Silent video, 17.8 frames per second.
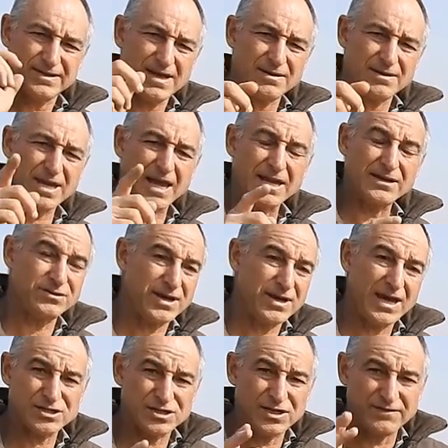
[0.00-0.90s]
I'm going
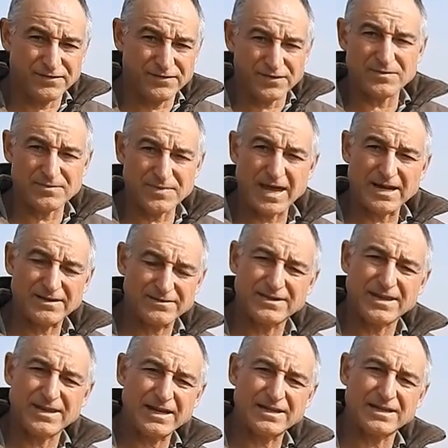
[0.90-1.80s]
to actually film that
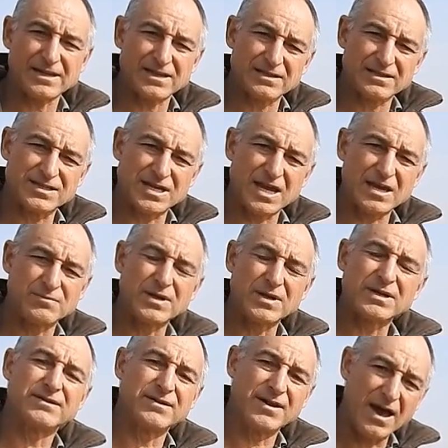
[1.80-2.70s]
little
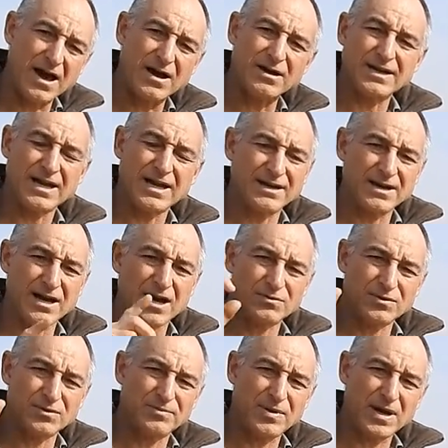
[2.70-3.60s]
segment now, and I
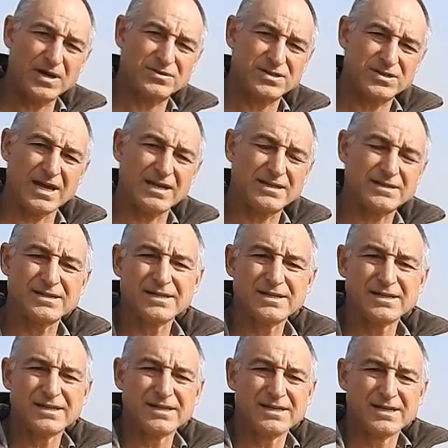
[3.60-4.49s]
will post that
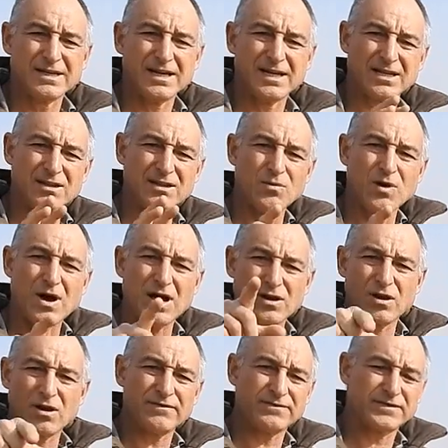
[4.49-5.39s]
a little
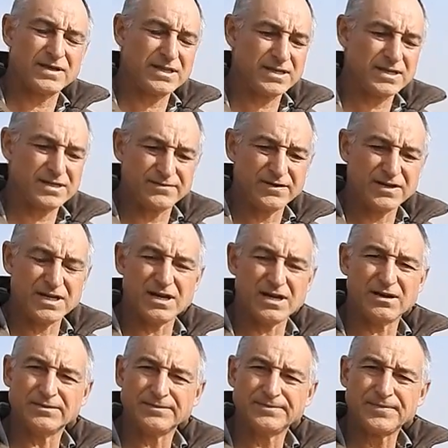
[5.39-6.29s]
while after this
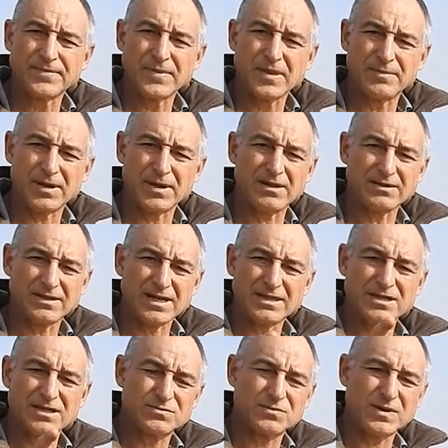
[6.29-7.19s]
video, but I'll
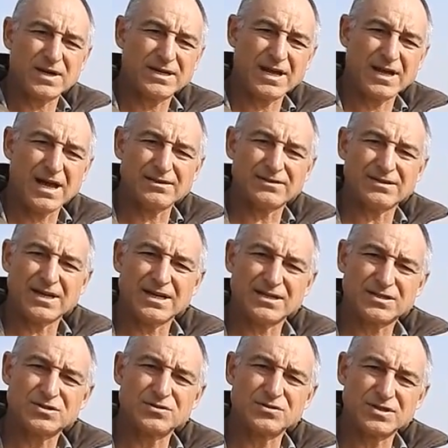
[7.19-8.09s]
get this one out
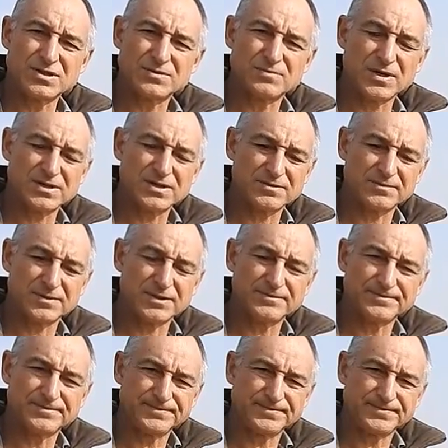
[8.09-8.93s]
as soon as possible.